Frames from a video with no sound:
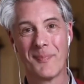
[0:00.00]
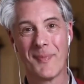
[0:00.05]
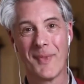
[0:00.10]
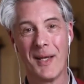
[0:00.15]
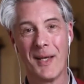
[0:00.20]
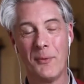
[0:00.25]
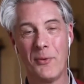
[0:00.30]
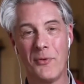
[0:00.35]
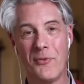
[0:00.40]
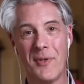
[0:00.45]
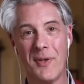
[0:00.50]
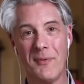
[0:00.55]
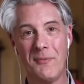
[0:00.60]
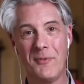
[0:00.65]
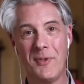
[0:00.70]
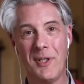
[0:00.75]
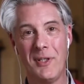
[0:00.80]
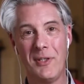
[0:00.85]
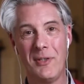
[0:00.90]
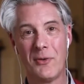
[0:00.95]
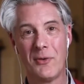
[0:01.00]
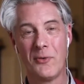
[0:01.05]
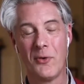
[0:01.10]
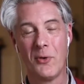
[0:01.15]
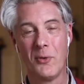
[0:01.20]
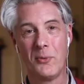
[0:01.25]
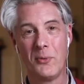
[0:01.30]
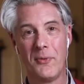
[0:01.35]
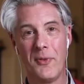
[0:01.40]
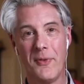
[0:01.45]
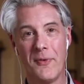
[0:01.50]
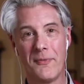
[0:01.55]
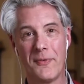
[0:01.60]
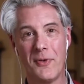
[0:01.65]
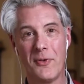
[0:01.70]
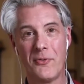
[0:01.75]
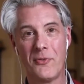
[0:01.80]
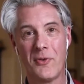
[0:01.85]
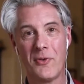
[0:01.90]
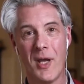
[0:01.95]
I was 17 years old the
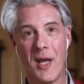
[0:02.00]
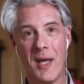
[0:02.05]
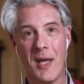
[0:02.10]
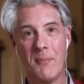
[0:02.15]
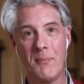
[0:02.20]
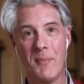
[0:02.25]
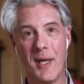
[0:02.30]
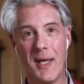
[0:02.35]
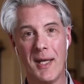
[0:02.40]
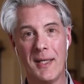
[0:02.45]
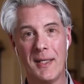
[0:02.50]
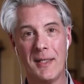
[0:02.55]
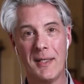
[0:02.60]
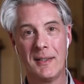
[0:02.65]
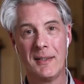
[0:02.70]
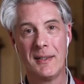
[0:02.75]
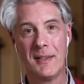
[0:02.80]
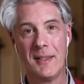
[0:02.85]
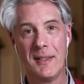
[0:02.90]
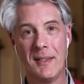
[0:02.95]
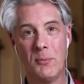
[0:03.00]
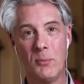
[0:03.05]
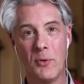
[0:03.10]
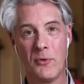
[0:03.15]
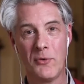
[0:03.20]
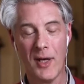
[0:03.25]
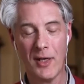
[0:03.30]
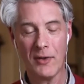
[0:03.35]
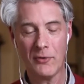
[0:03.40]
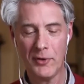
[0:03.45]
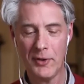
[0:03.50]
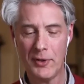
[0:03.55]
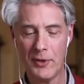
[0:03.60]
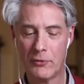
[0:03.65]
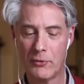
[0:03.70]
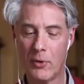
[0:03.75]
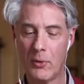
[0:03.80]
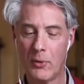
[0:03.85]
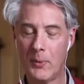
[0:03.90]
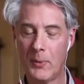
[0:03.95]
first time, and it was actually
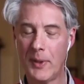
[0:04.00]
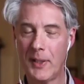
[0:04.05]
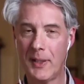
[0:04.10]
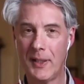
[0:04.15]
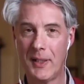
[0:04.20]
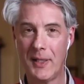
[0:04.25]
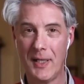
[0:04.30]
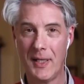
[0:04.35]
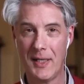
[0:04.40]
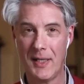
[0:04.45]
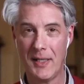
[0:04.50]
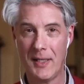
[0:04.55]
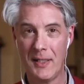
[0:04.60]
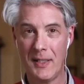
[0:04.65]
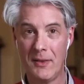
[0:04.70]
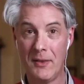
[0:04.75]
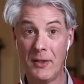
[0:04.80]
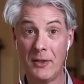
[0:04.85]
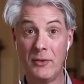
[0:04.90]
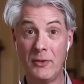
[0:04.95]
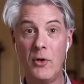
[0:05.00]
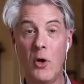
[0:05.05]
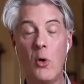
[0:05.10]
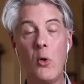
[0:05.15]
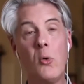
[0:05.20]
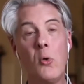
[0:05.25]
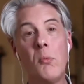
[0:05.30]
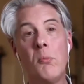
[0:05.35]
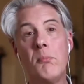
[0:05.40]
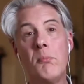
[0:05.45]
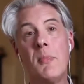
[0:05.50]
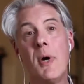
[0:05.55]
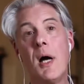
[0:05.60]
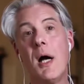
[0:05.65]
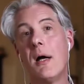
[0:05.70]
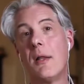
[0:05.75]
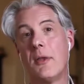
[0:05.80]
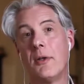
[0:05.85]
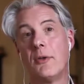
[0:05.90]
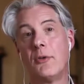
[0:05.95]
growing in the dome,
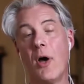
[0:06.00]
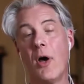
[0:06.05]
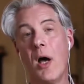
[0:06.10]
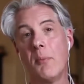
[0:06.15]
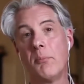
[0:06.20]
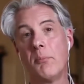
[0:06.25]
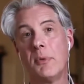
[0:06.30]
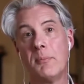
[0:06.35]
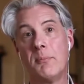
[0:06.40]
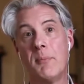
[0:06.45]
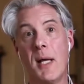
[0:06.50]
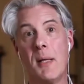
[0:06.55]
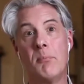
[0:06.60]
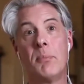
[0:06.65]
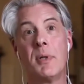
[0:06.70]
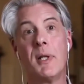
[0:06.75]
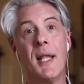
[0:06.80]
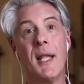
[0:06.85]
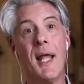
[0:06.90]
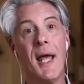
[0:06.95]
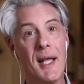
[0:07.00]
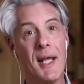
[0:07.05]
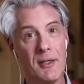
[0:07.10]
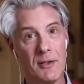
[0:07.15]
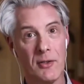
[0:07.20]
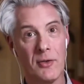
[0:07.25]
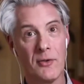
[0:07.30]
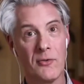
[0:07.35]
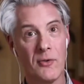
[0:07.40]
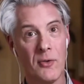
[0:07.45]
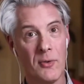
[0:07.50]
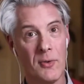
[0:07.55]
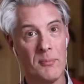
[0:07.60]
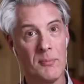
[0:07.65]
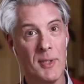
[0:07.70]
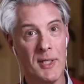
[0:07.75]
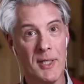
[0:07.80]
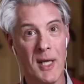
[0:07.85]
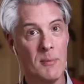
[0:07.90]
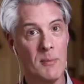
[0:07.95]
the top of my bladder. So the
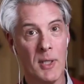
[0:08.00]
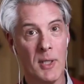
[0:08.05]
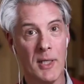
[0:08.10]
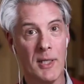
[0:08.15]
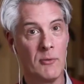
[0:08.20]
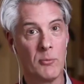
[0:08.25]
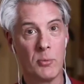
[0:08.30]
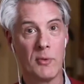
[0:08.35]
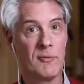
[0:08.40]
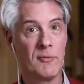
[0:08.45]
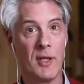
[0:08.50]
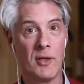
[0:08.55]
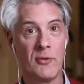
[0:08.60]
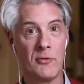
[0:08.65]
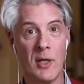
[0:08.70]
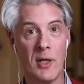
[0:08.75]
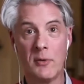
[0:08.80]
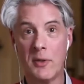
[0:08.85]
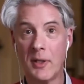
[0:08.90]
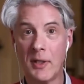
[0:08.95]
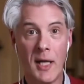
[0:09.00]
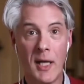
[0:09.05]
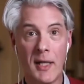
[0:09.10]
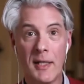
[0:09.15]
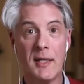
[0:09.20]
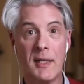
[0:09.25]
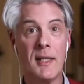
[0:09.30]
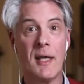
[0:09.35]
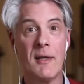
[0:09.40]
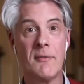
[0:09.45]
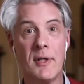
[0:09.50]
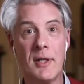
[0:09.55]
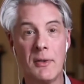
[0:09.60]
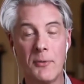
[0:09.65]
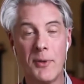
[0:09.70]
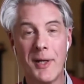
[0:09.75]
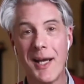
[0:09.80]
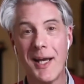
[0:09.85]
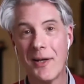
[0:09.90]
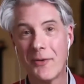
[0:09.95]
metabolites were flushed out and I didn't have any
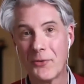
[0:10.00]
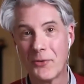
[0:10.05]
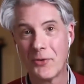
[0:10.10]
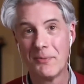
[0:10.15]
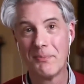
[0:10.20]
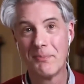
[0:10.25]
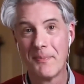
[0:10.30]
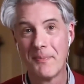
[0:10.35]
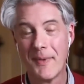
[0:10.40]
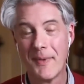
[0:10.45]
reaction.